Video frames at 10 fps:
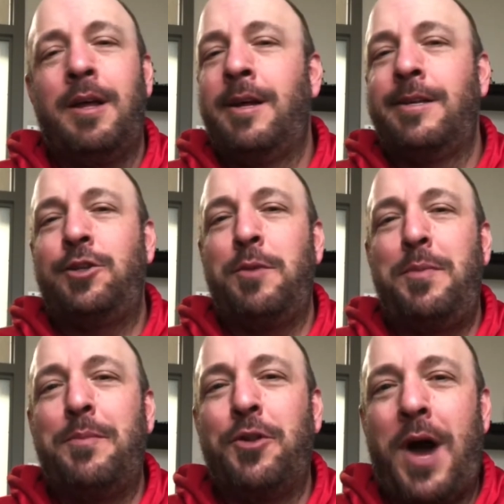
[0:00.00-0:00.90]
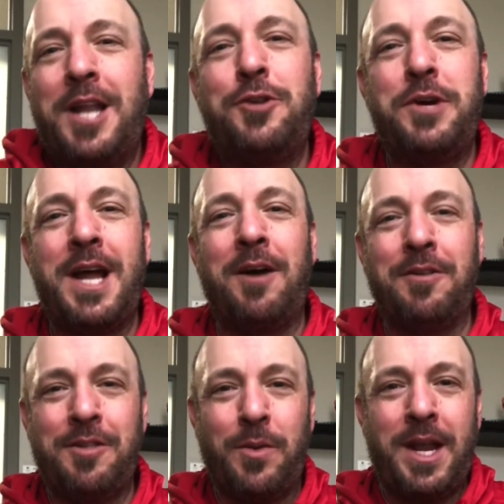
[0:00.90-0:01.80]
Too many people know how to do it now,
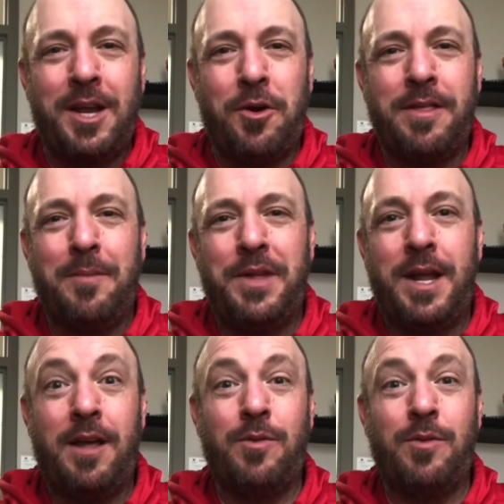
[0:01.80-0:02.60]
so we had to go to something else.